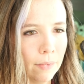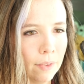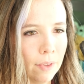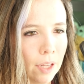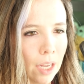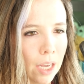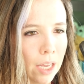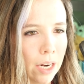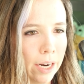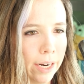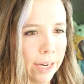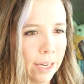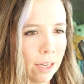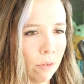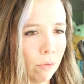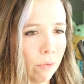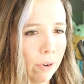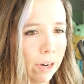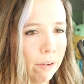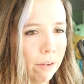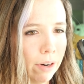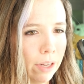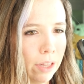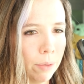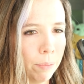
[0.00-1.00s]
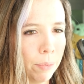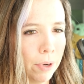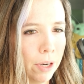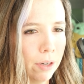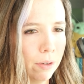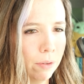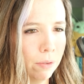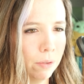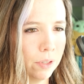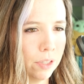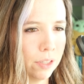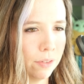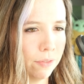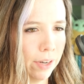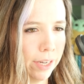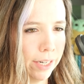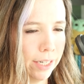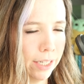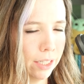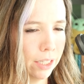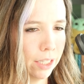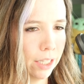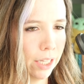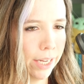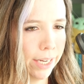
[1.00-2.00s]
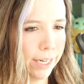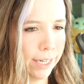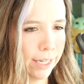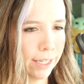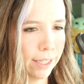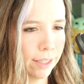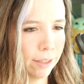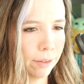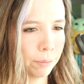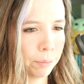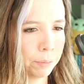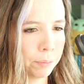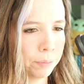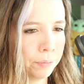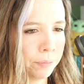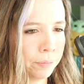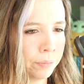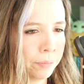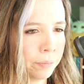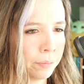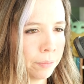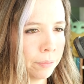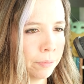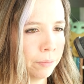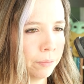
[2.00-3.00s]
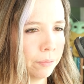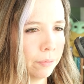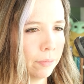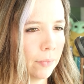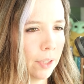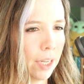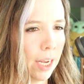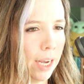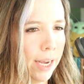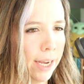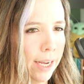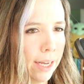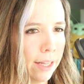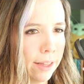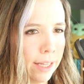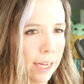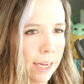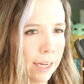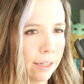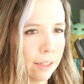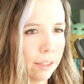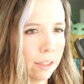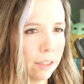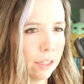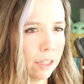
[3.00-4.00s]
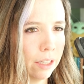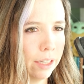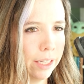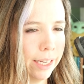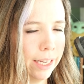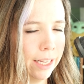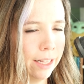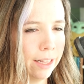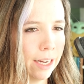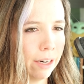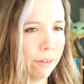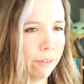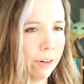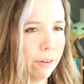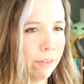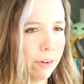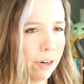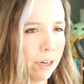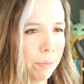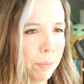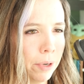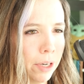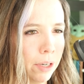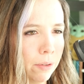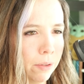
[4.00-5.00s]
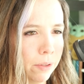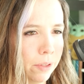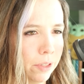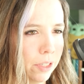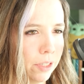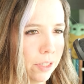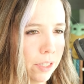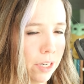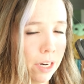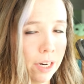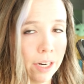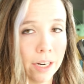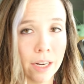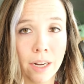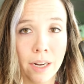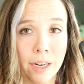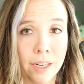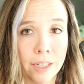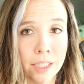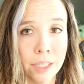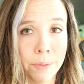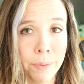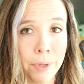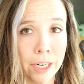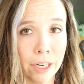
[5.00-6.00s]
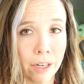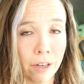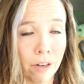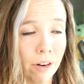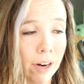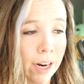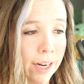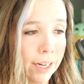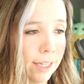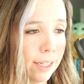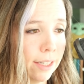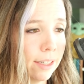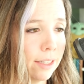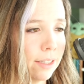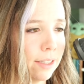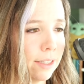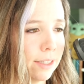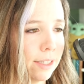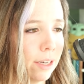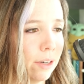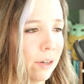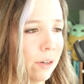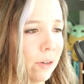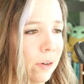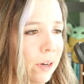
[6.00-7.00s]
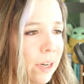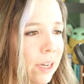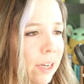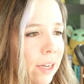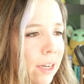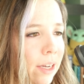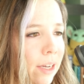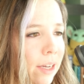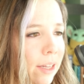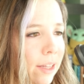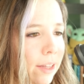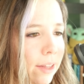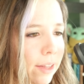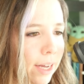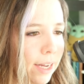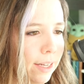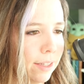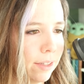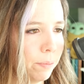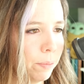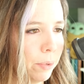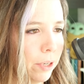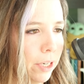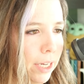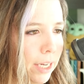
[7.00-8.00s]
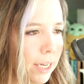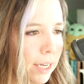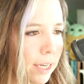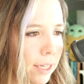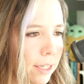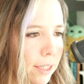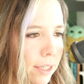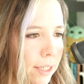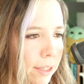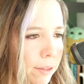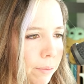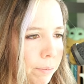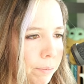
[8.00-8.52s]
and I could rerun the post if I didn't like it. And that clicking that rerun post does not cost me a credit. So that's pretty handy.